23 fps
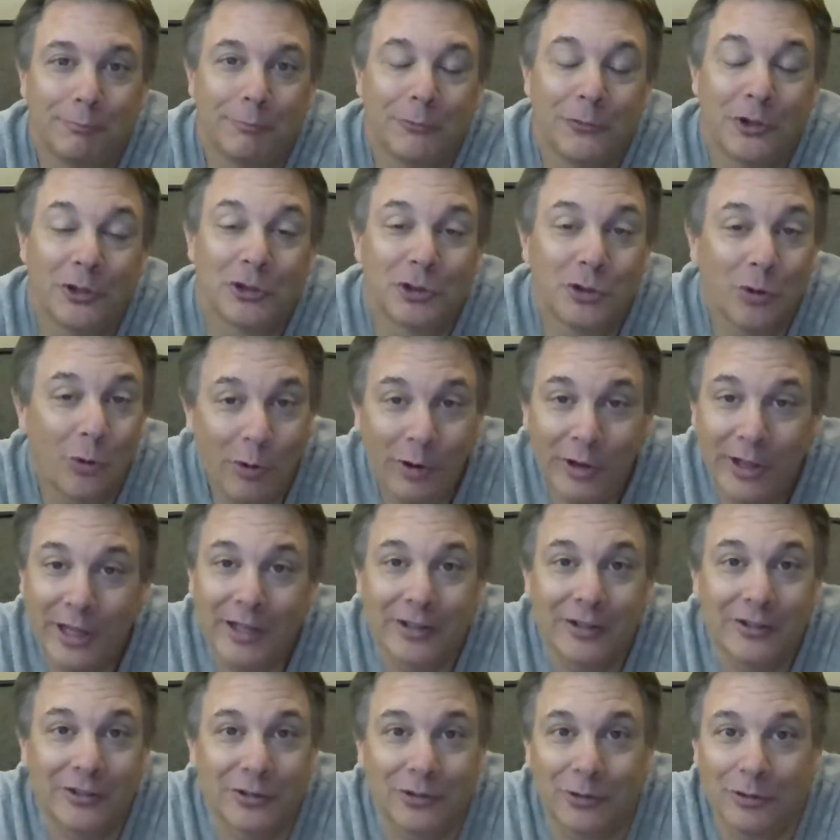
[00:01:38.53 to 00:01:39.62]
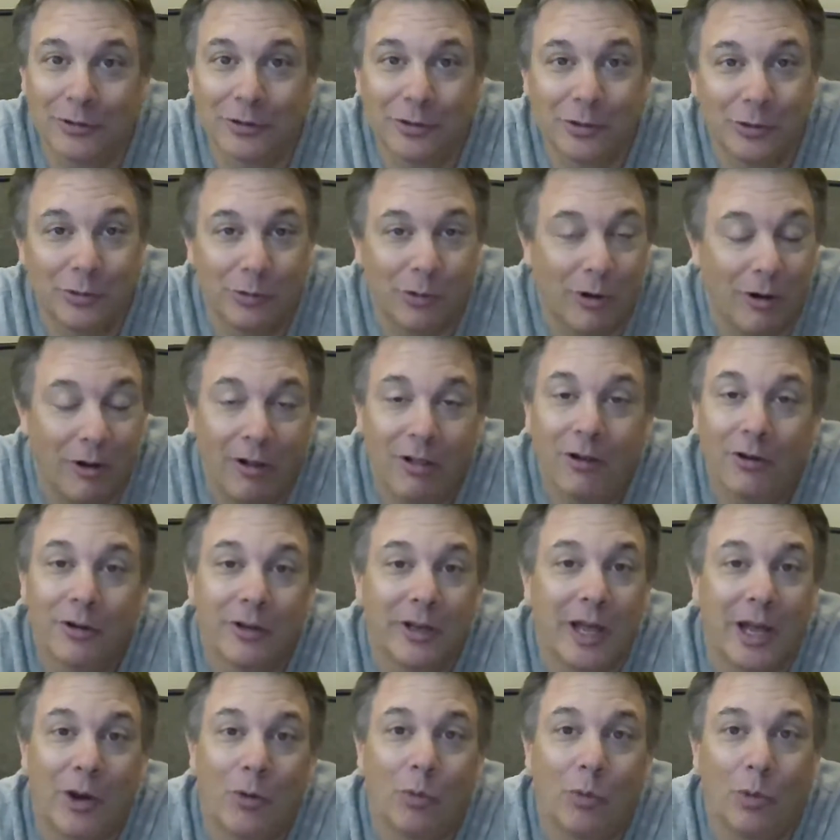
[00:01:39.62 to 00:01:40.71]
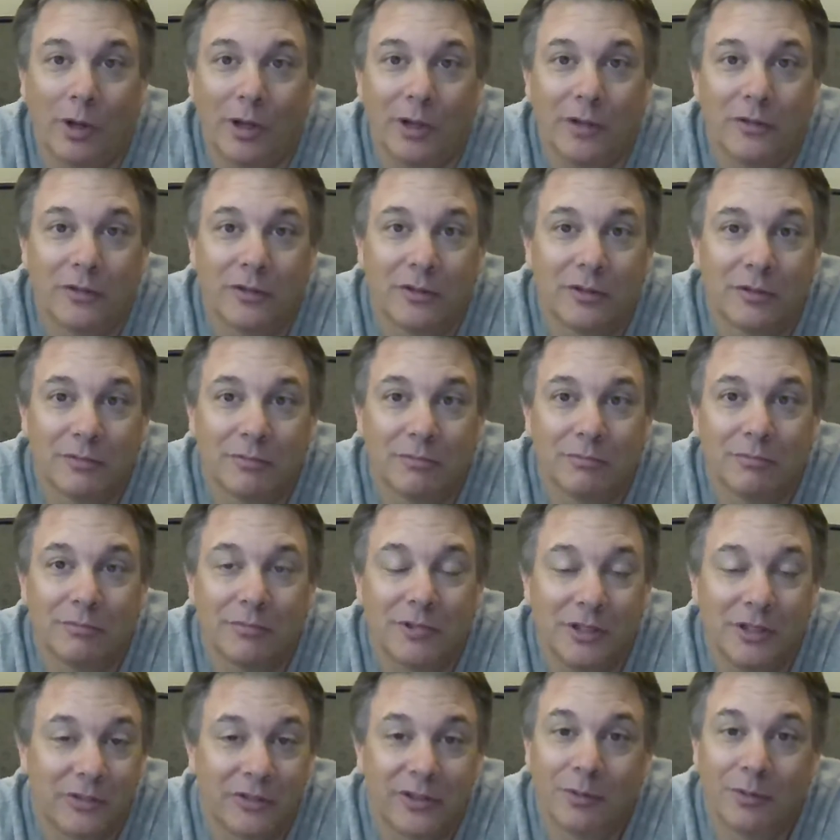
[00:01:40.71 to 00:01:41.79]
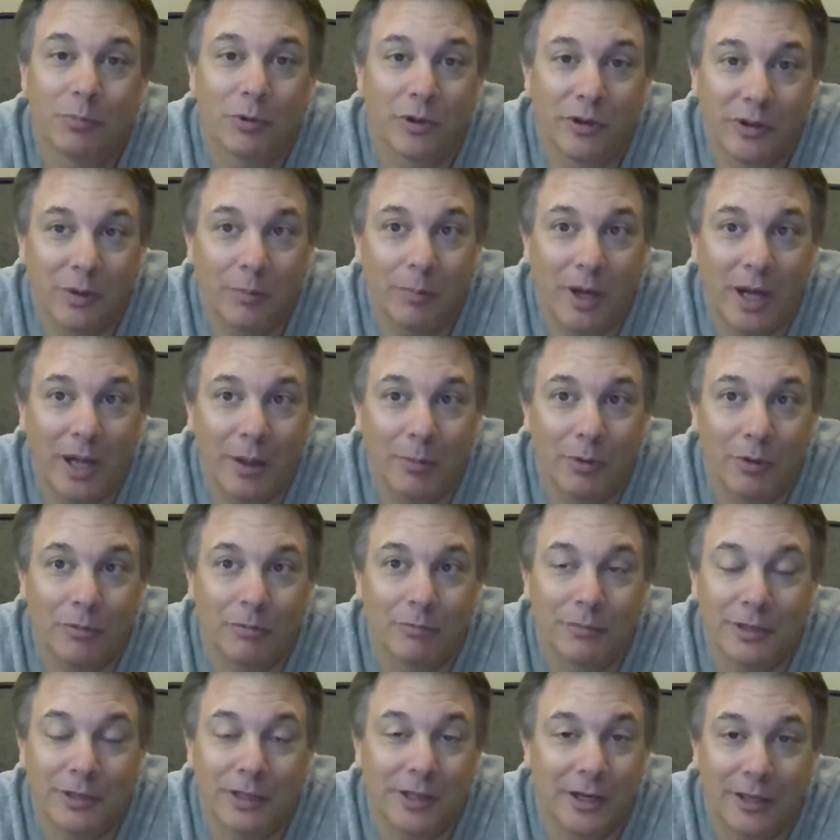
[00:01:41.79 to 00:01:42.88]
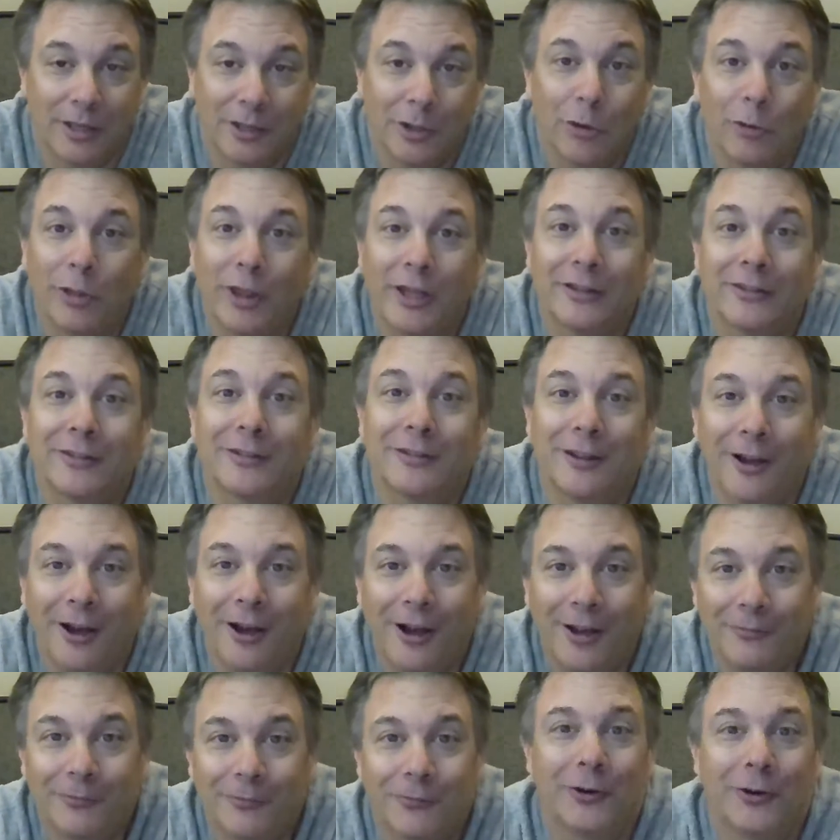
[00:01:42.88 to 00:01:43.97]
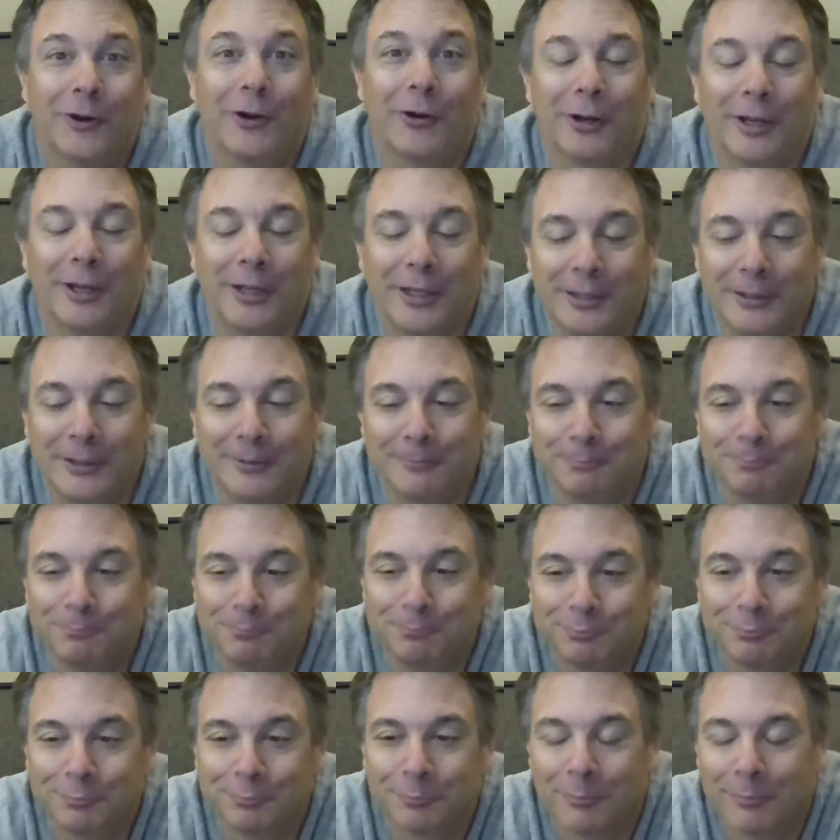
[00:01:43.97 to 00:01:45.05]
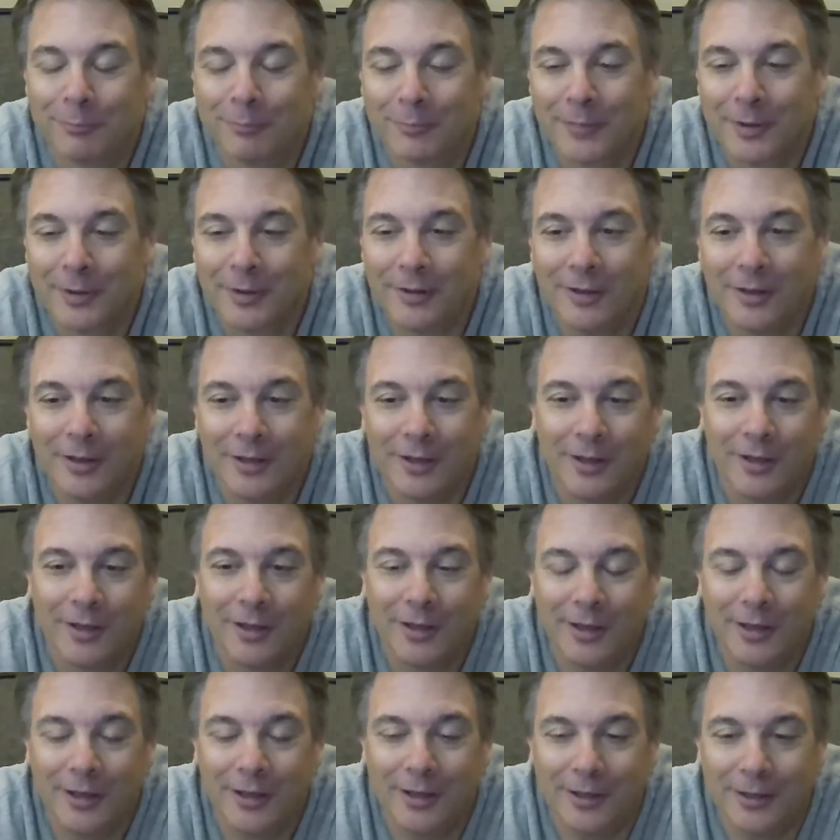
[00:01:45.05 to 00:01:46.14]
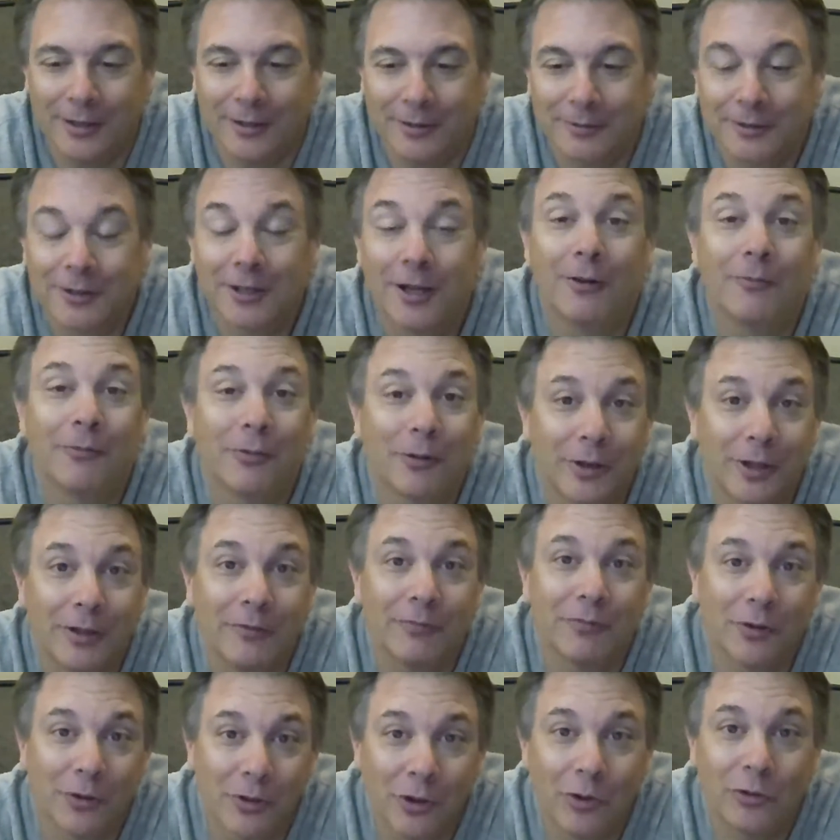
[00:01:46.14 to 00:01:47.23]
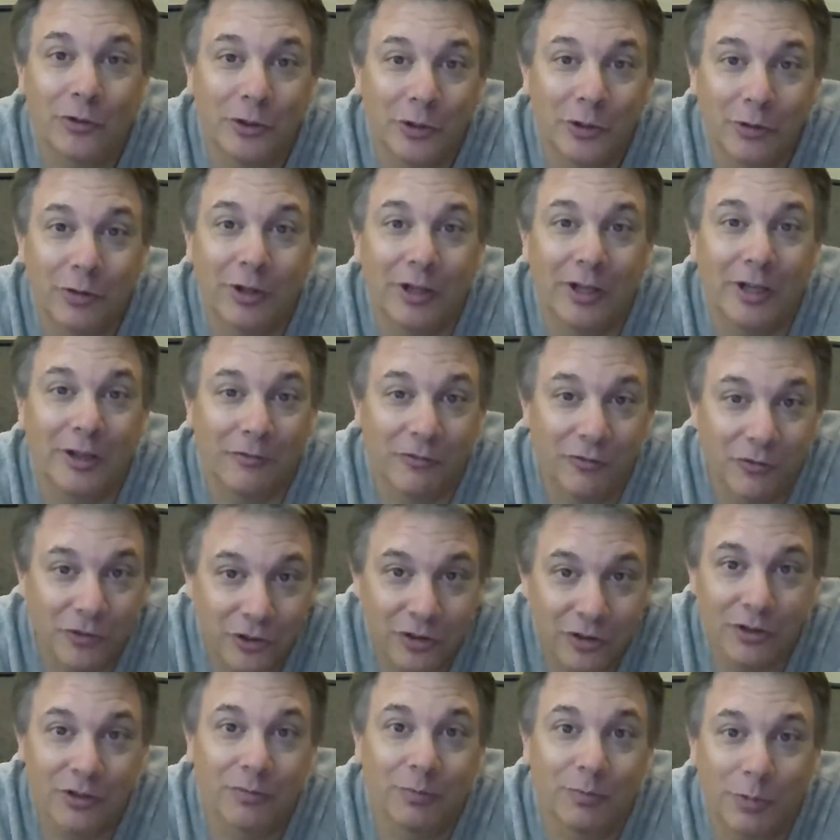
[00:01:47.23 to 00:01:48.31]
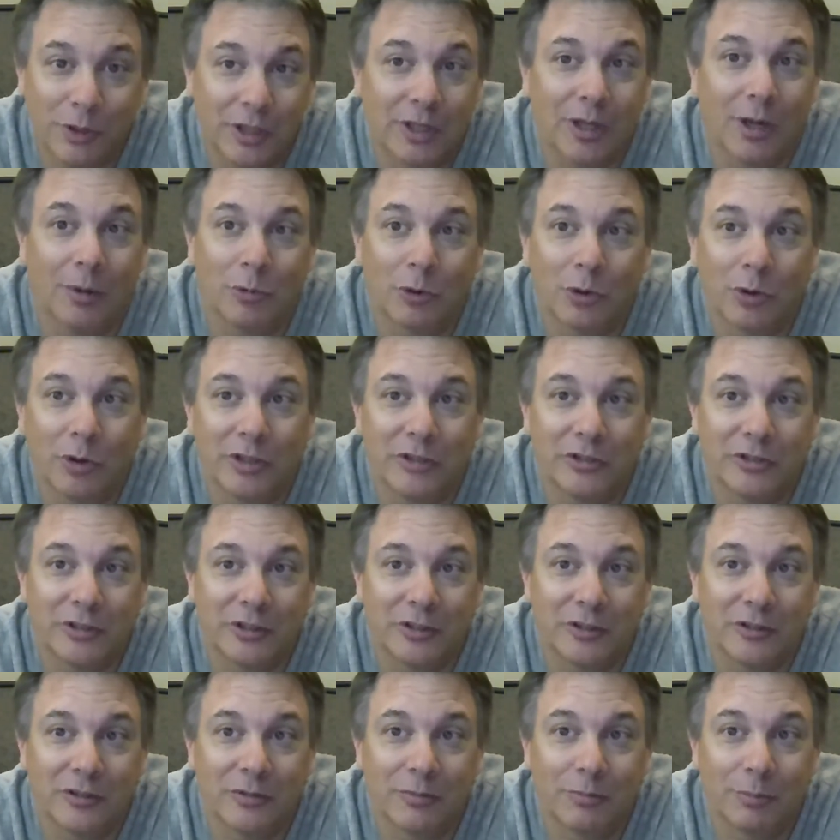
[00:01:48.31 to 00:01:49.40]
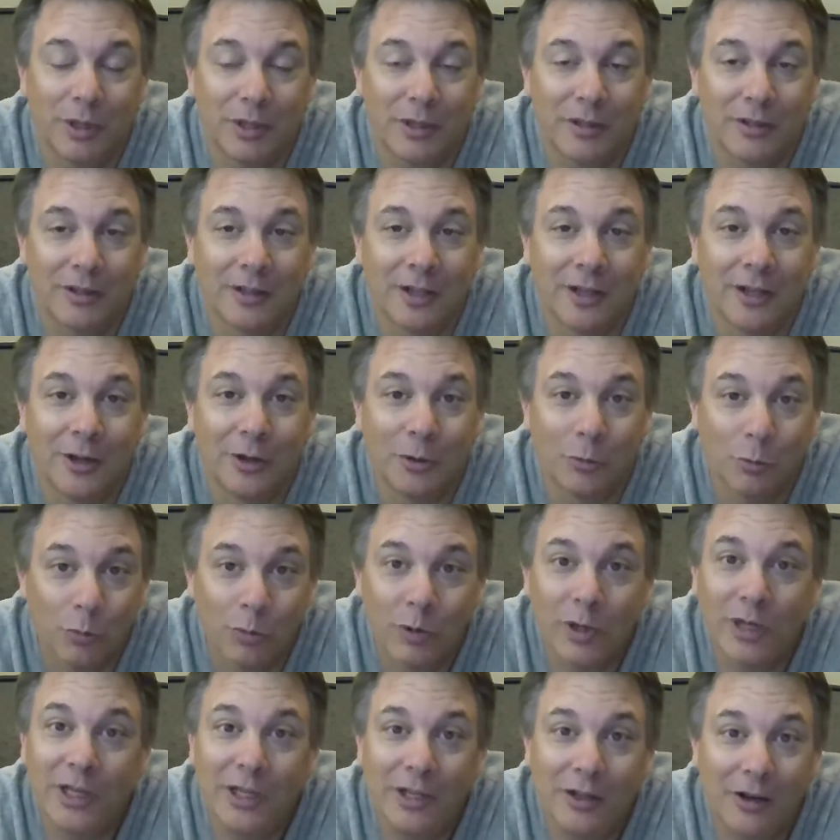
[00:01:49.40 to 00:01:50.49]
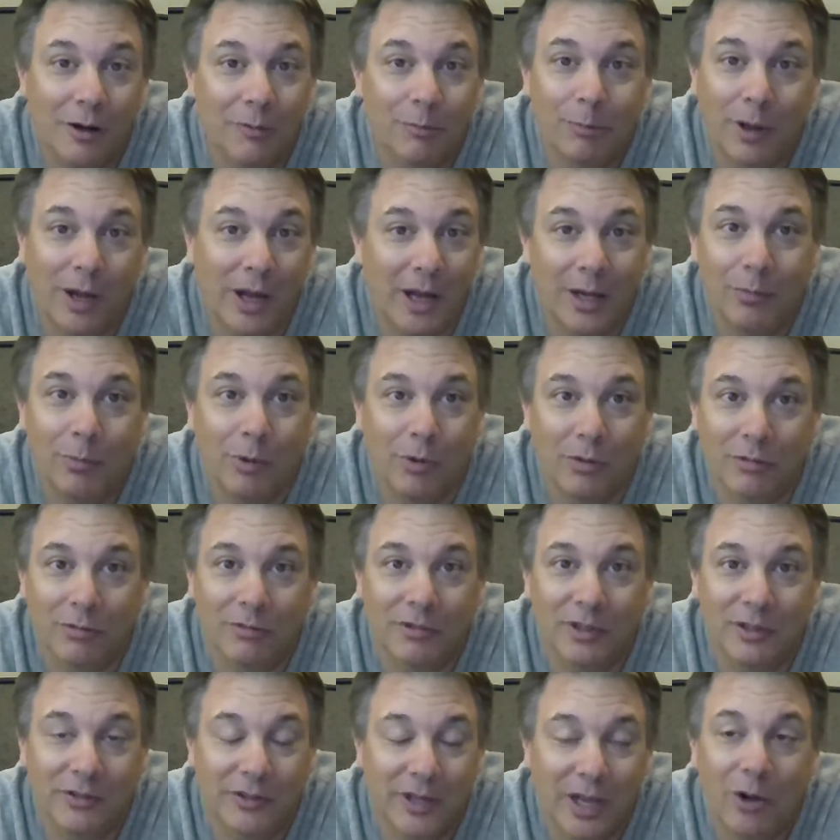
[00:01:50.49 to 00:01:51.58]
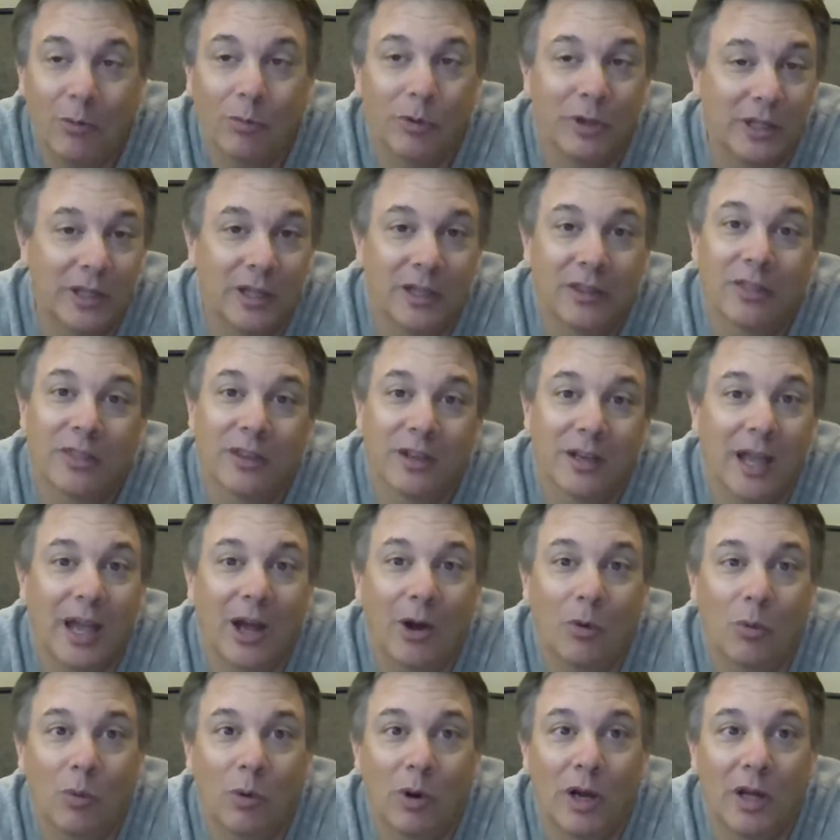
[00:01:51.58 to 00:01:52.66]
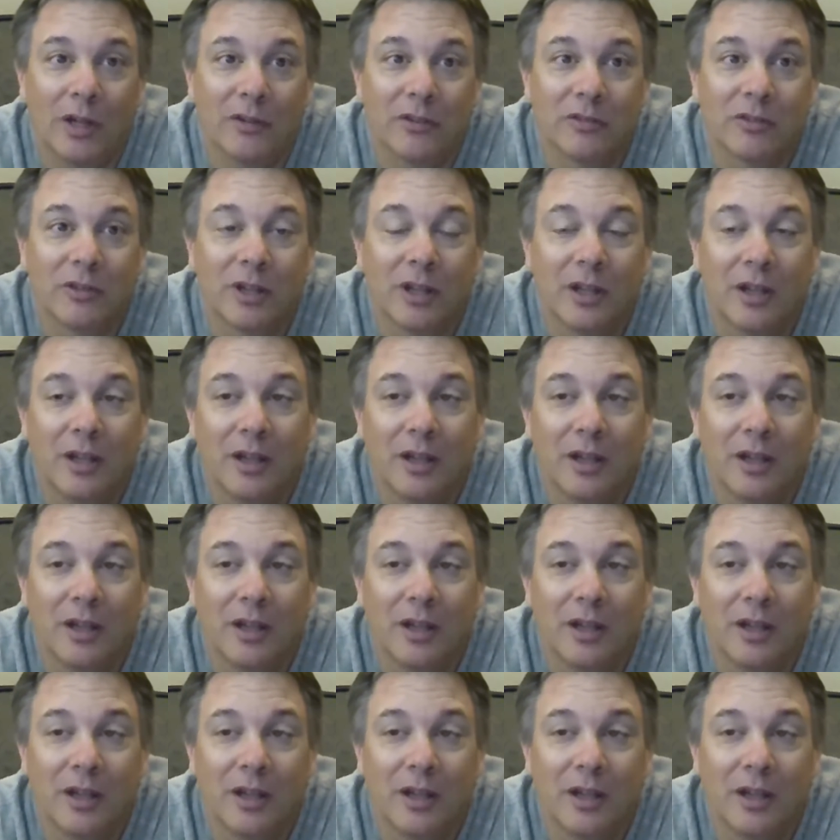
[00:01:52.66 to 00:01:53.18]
the short answer to all our now what's is simply the Bible. And I know that's not very uh, comforting for those of you that have just become Christians, but read our Bible is how we get the now what's.